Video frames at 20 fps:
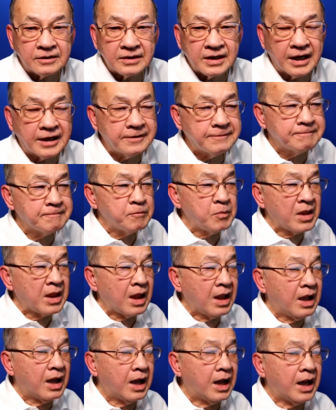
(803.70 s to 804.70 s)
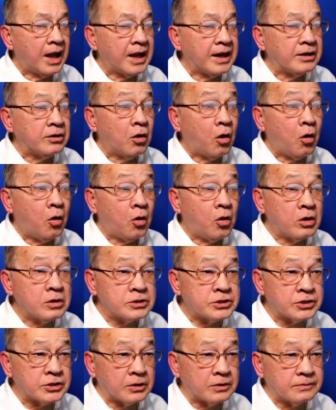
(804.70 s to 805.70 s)
Okay, and
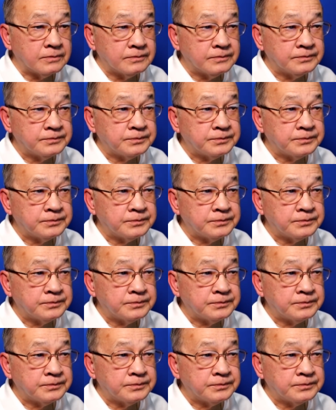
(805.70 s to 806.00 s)
also